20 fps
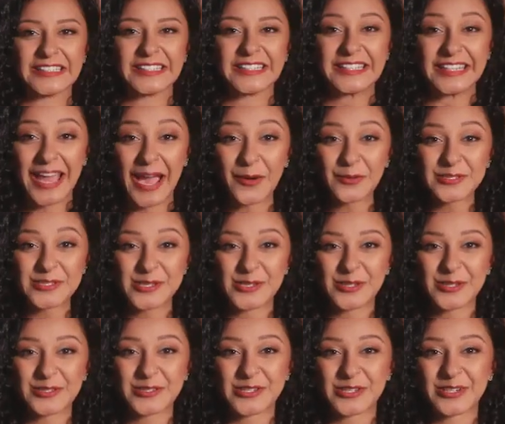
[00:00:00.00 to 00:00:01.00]
Now it's
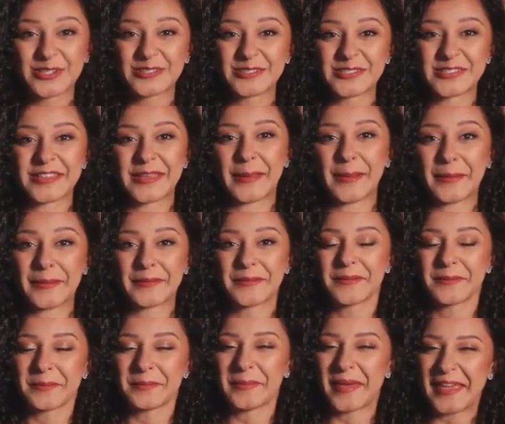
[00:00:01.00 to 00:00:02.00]
your turn to
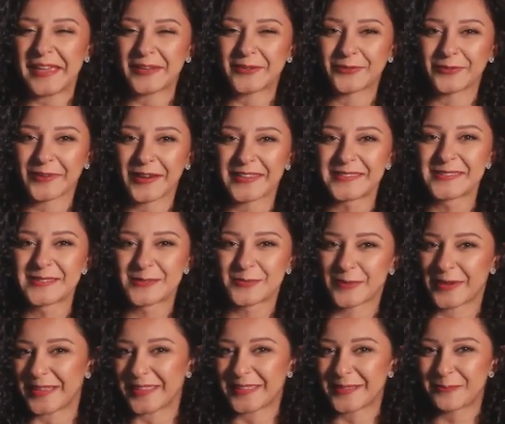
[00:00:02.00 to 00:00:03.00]
make friends
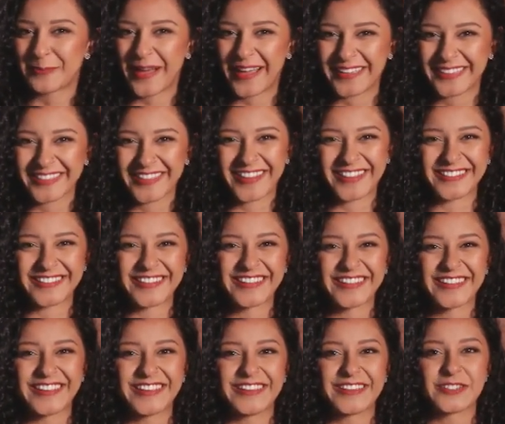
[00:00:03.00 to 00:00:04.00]
with Python.
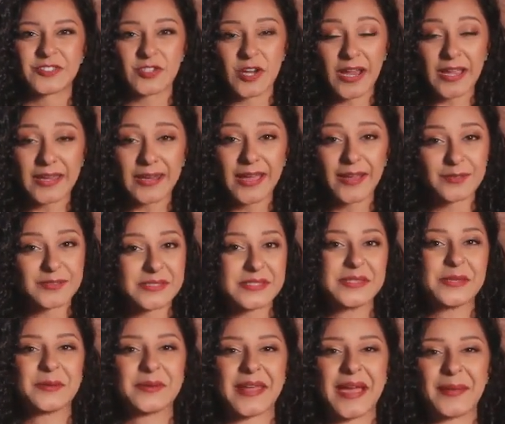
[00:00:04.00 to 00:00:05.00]
Try it out and
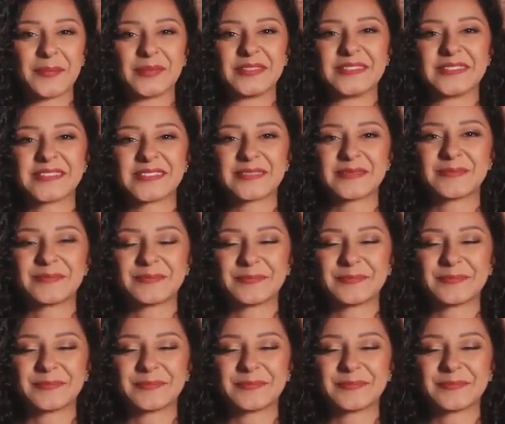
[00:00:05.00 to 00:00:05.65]
see what happens.